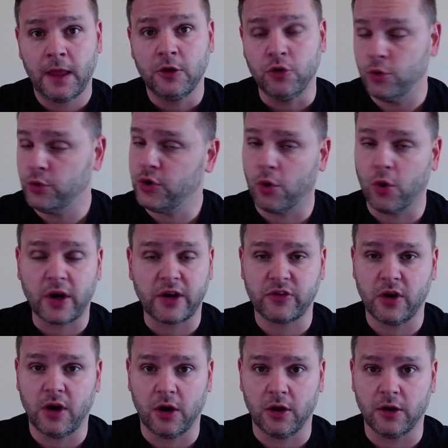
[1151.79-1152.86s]
Florida's
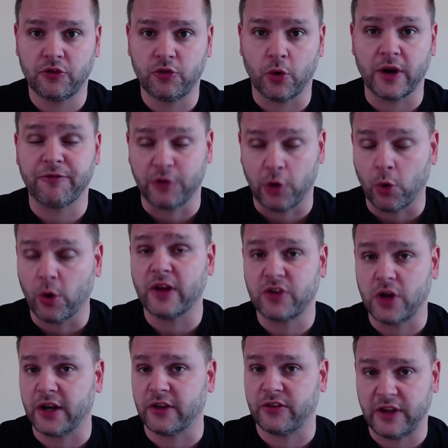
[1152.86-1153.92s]
got
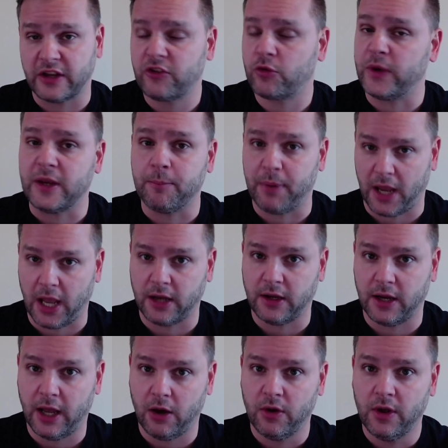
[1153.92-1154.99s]
a 6-week ban
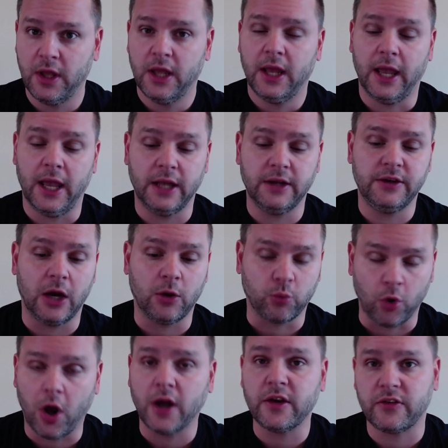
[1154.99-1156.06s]
now. And
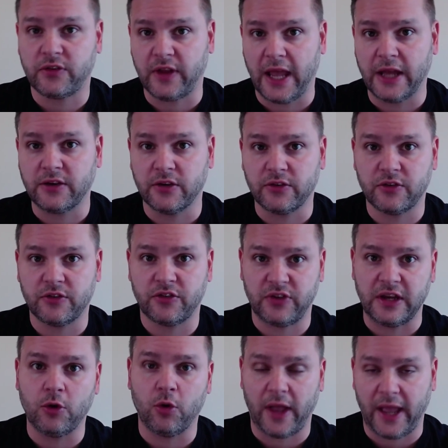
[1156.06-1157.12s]
Ron DeSantis
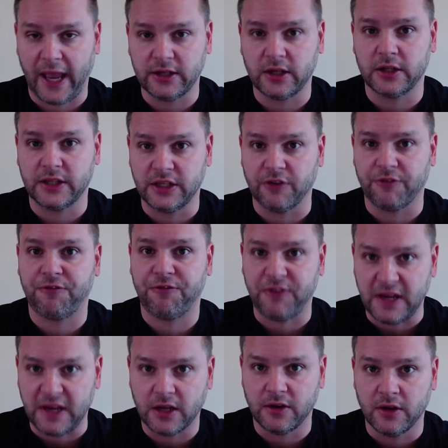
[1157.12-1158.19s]
single-handedly
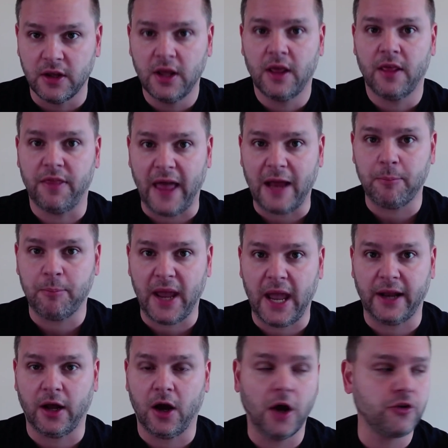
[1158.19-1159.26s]
defeated that
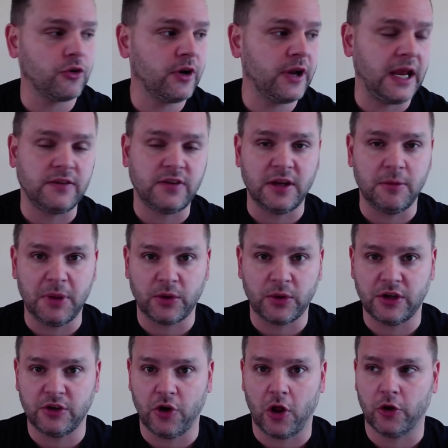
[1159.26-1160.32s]
ban. $118
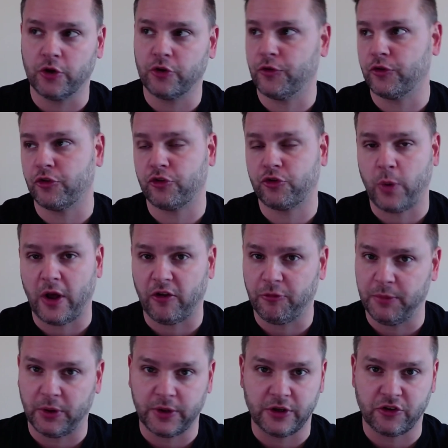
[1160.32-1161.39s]
million versus $12
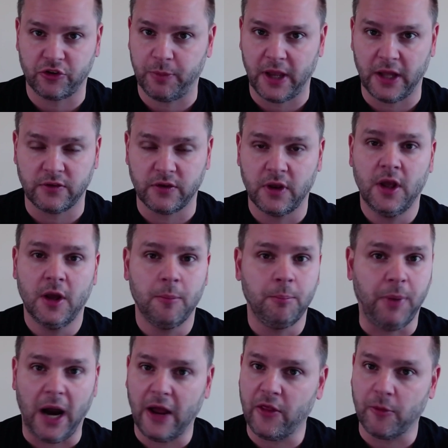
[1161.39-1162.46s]
million spent
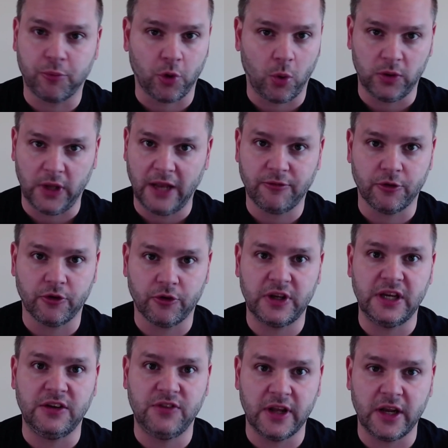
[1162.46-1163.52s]
by the pro-lifers. And
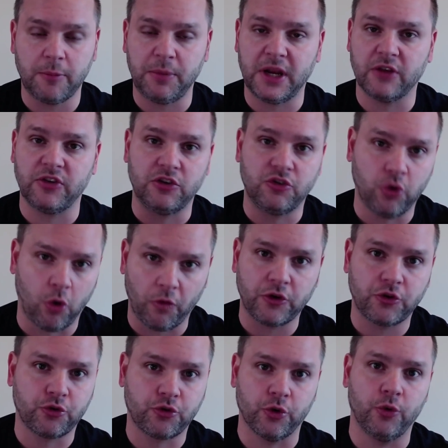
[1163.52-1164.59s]
he did it because he told the
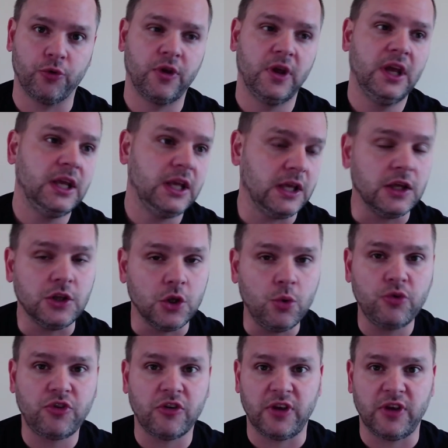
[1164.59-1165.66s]
truth. He
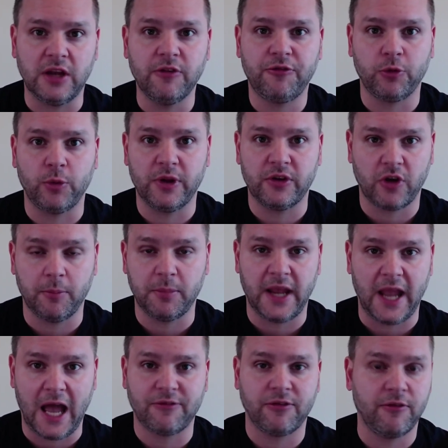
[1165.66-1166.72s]
used his influence on
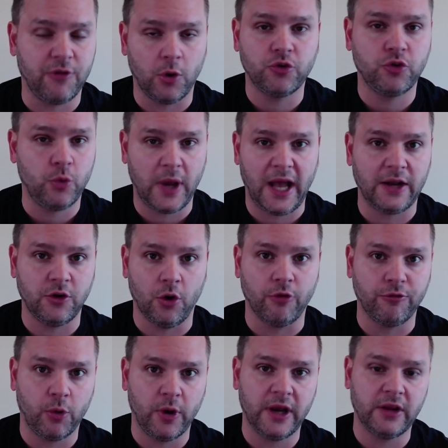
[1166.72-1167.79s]
behalf of those who had no
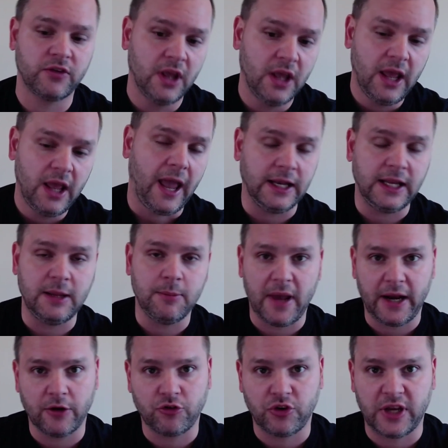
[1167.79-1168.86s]
voice, and he
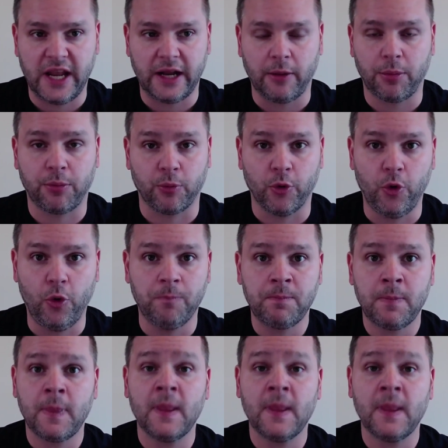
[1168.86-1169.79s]
managed to get it through.